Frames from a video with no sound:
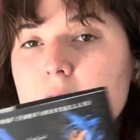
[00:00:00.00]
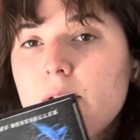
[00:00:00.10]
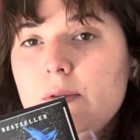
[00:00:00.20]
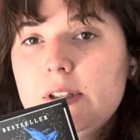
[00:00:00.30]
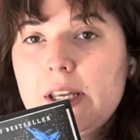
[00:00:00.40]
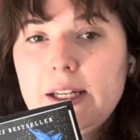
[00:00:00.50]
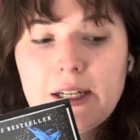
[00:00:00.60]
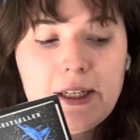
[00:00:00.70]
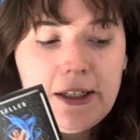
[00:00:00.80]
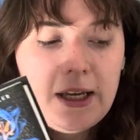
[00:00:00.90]
This one was
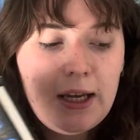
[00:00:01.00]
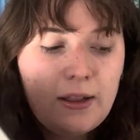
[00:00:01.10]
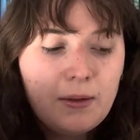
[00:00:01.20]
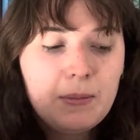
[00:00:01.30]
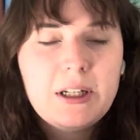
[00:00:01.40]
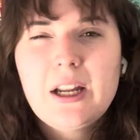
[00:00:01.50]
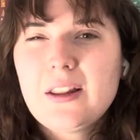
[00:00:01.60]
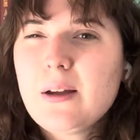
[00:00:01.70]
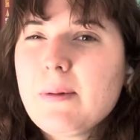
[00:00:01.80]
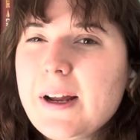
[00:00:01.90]
$10.98. The Midnight
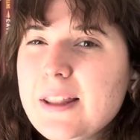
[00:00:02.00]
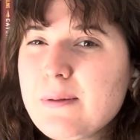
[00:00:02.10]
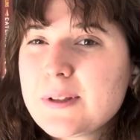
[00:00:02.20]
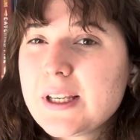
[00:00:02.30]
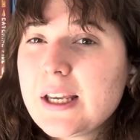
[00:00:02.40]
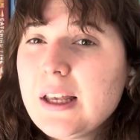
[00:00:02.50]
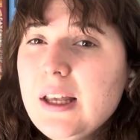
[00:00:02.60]
Library I think was like